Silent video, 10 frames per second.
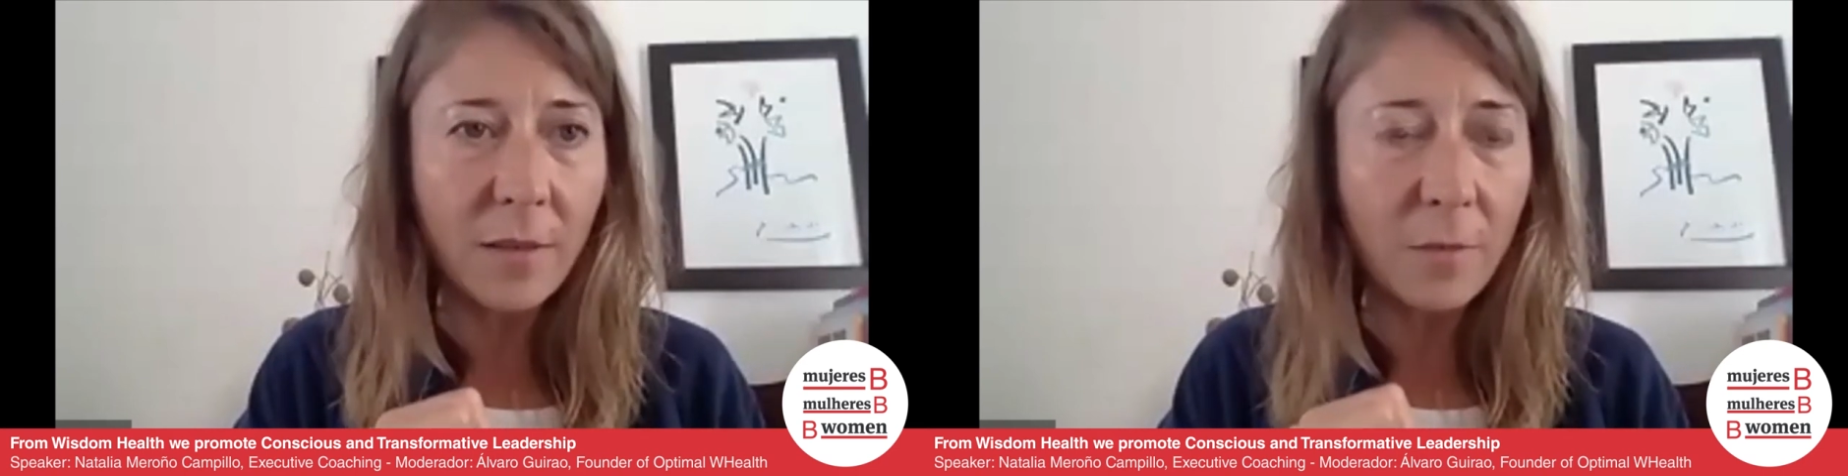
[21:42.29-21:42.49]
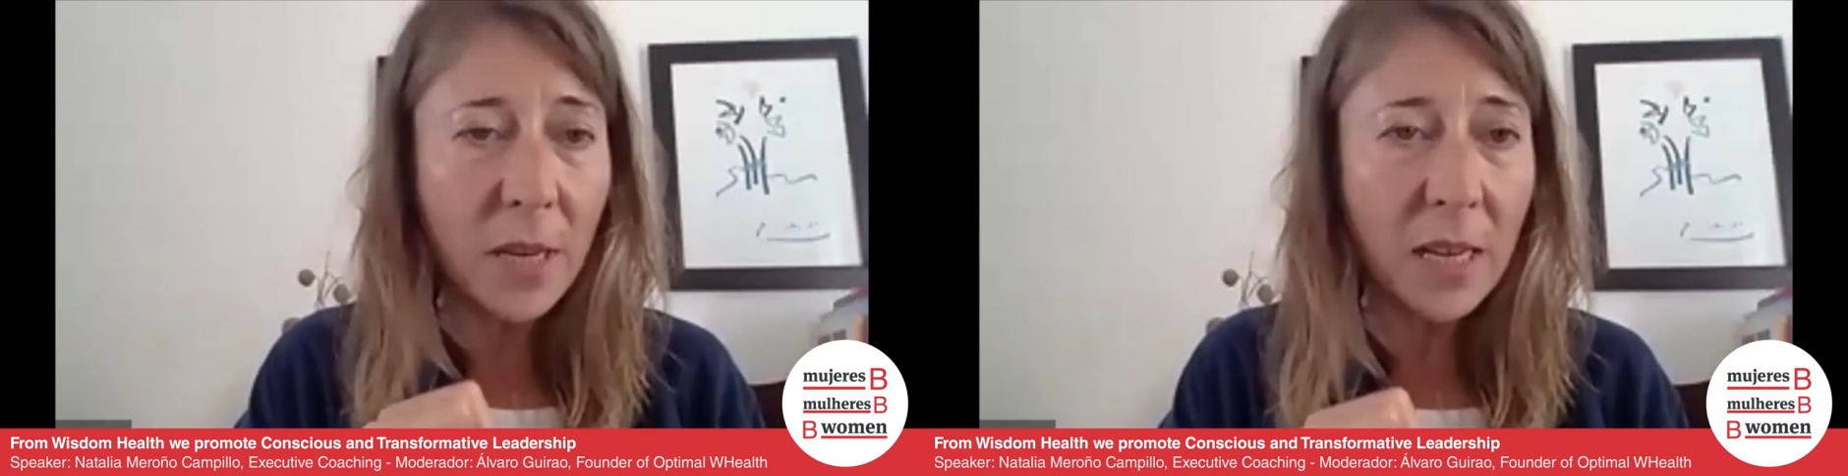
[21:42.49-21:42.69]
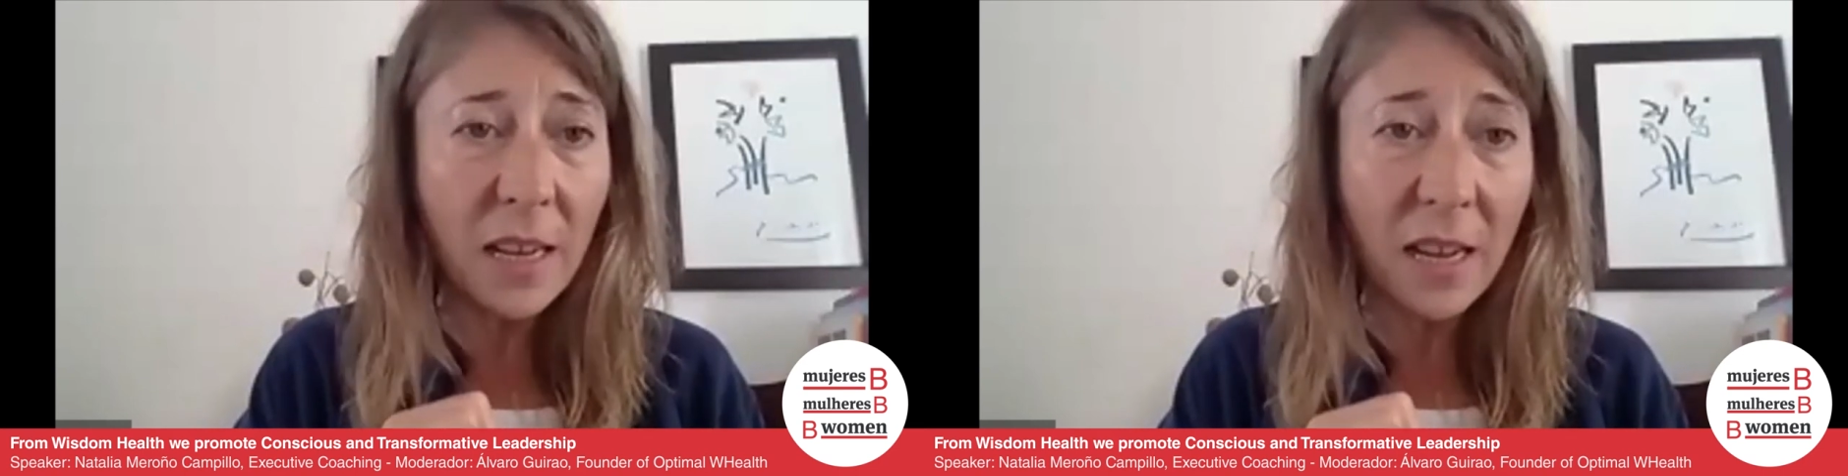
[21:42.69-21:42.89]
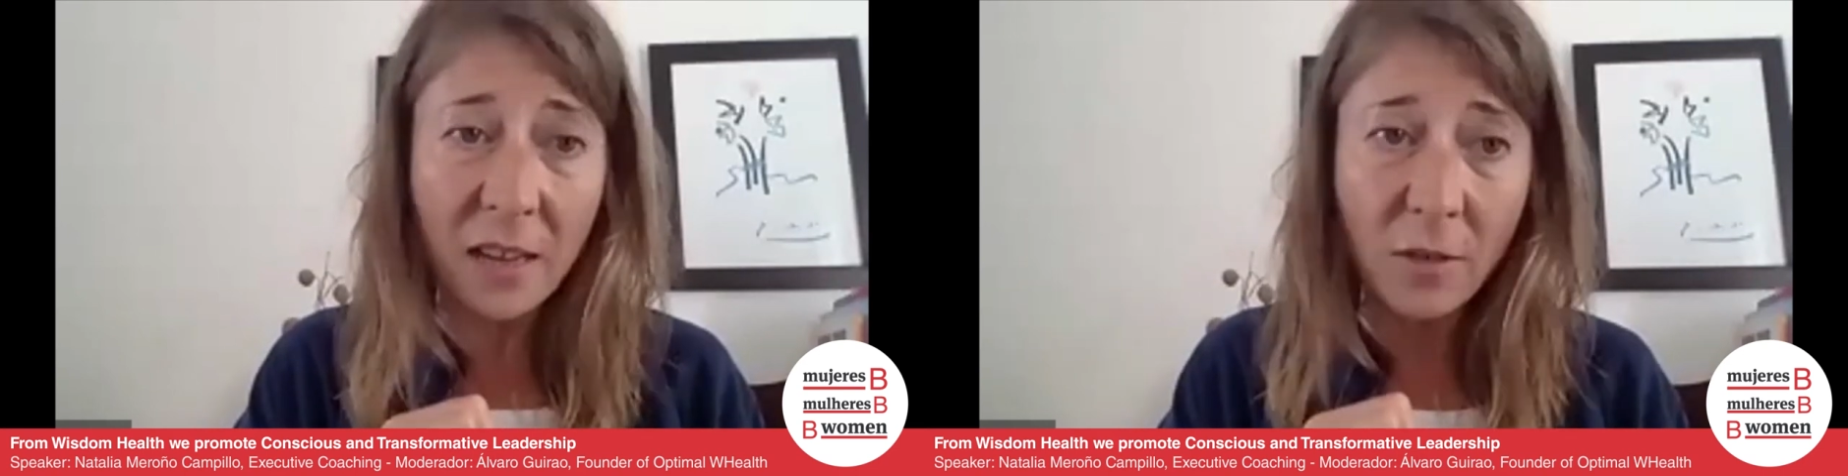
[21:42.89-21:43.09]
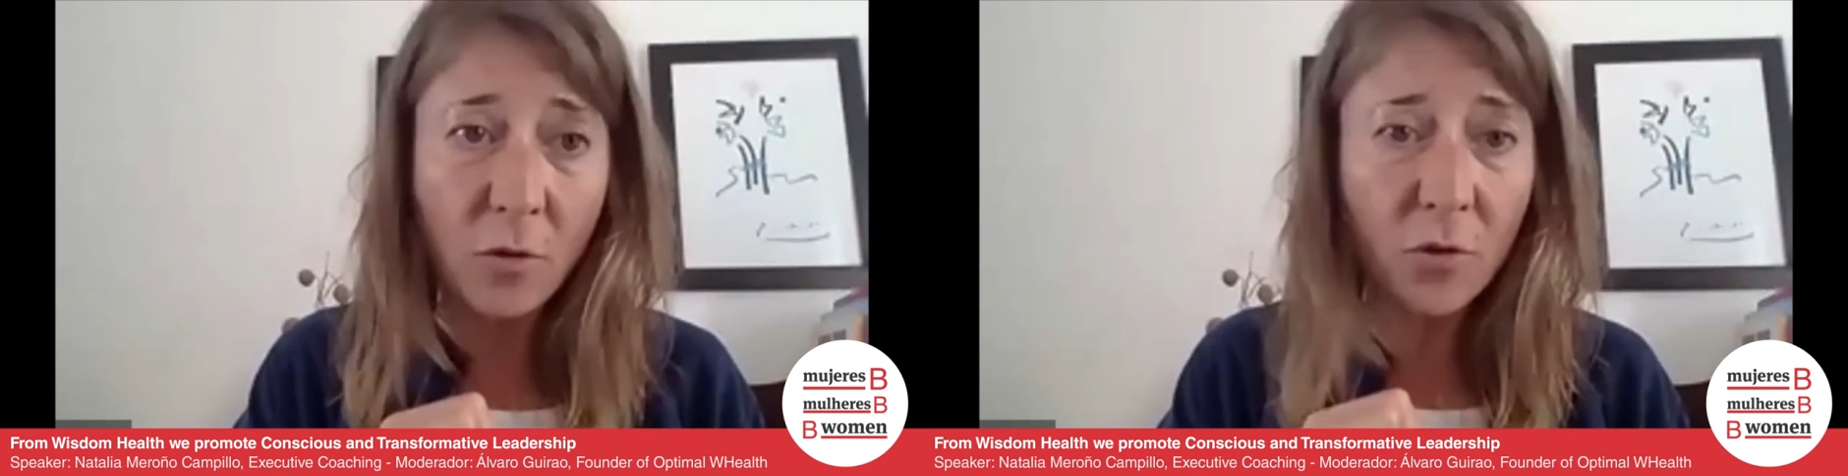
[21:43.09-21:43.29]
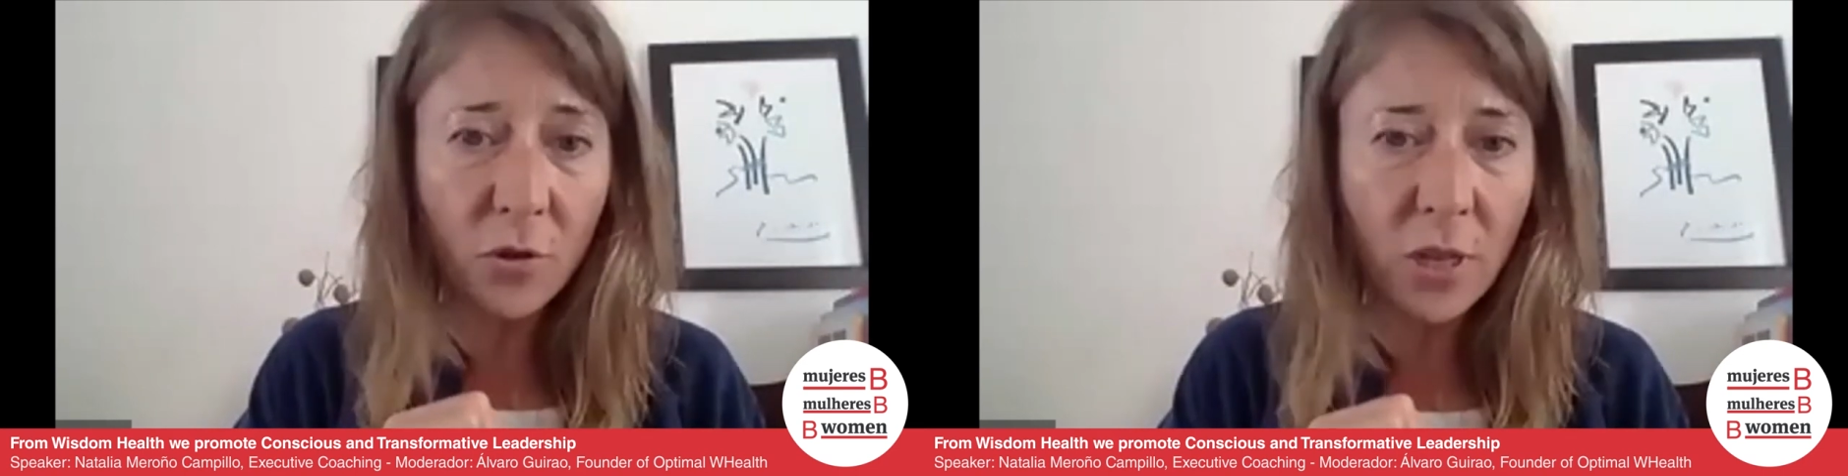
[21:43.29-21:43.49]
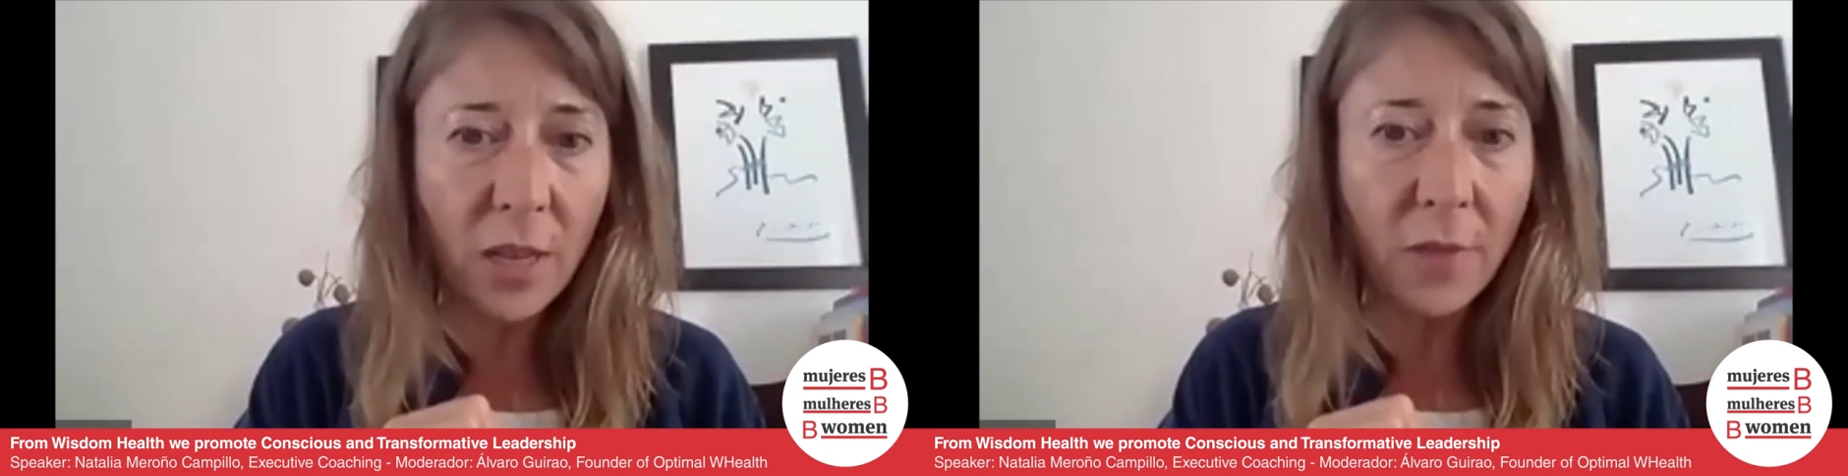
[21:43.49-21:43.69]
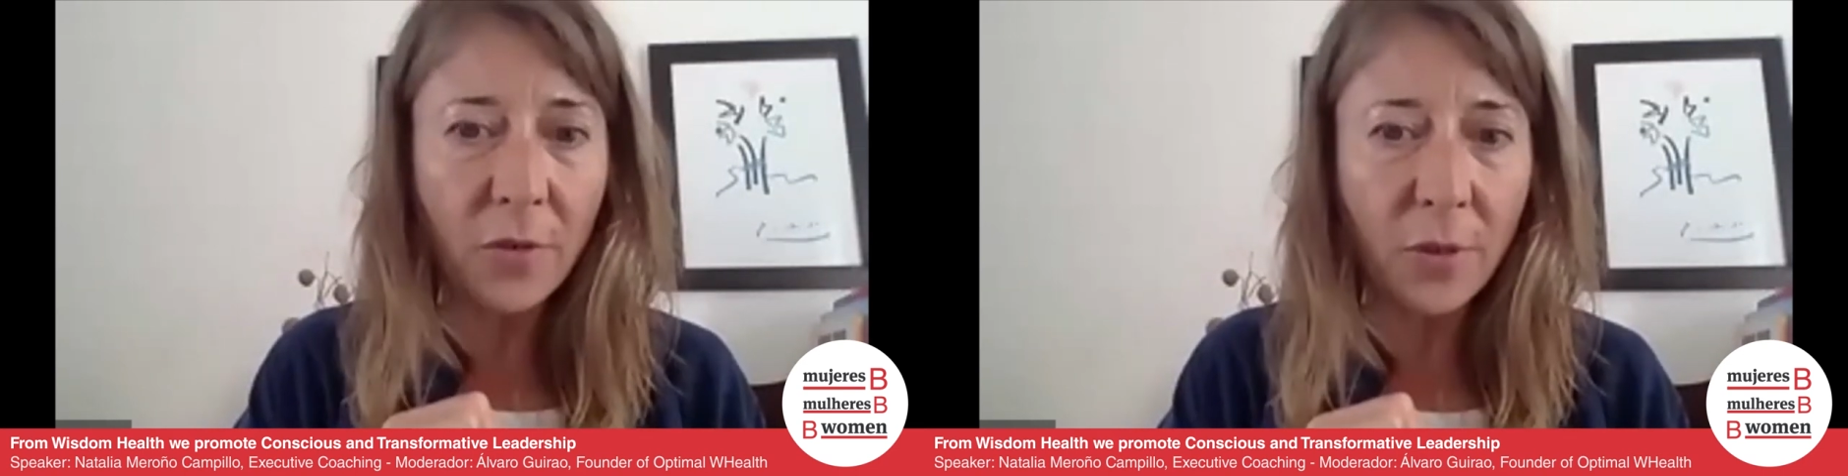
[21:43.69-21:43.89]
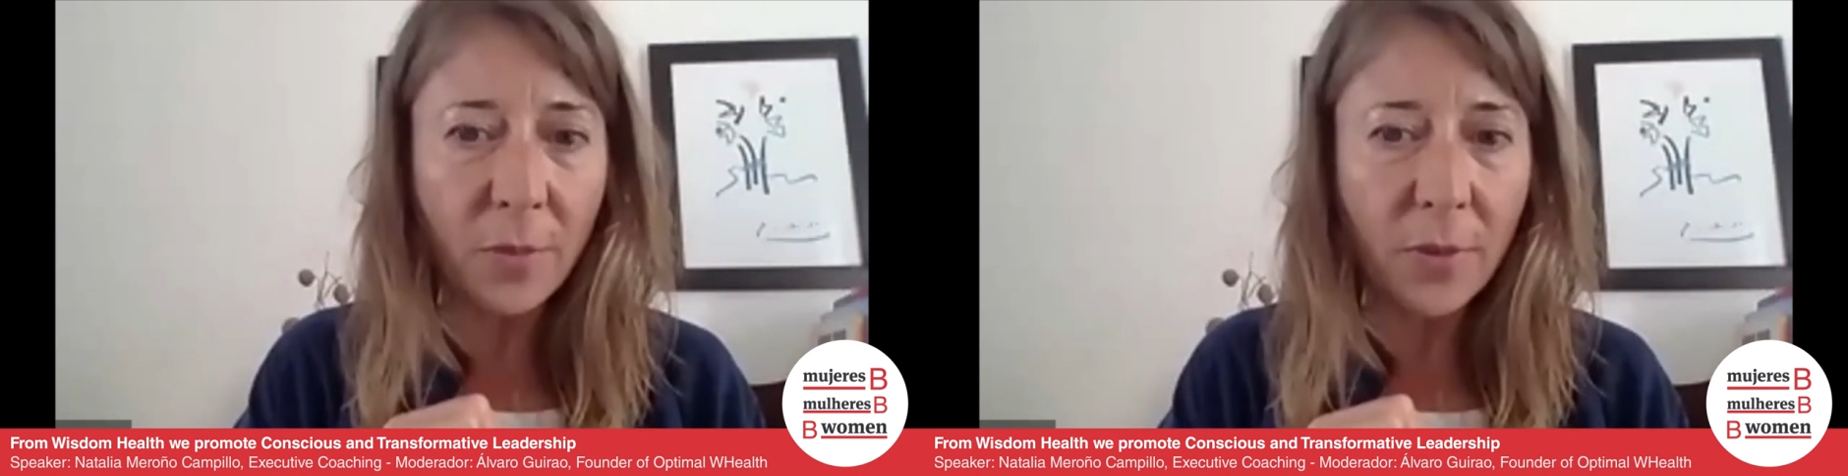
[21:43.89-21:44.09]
being and conscious leadership.